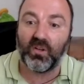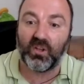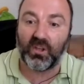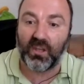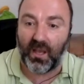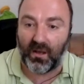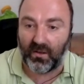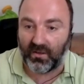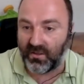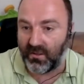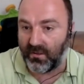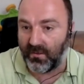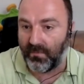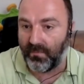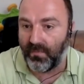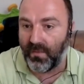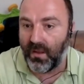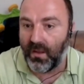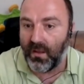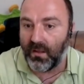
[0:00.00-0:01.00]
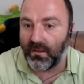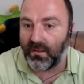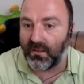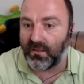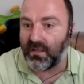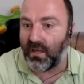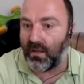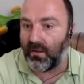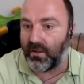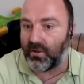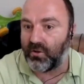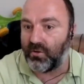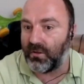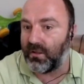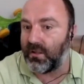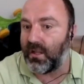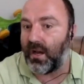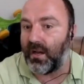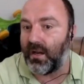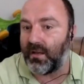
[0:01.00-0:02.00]
calcium, the cell actually
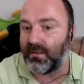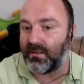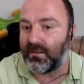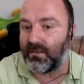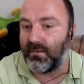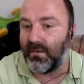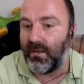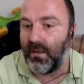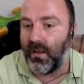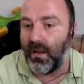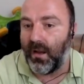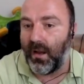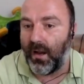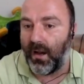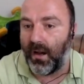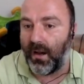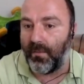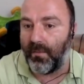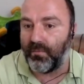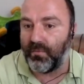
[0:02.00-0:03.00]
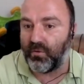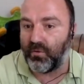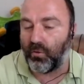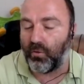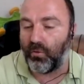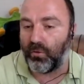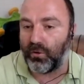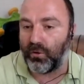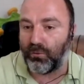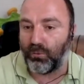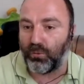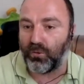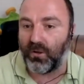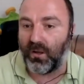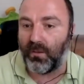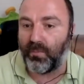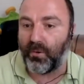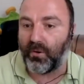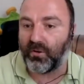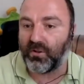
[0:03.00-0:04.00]
dies through
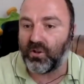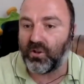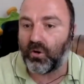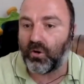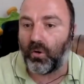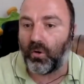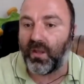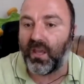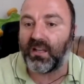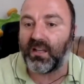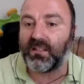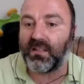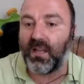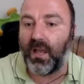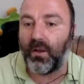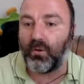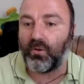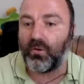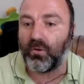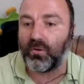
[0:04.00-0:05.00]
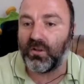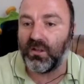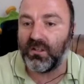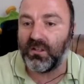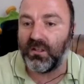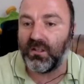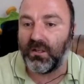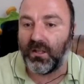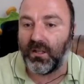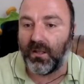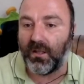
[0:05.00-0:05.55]
a process called excitotoxicity.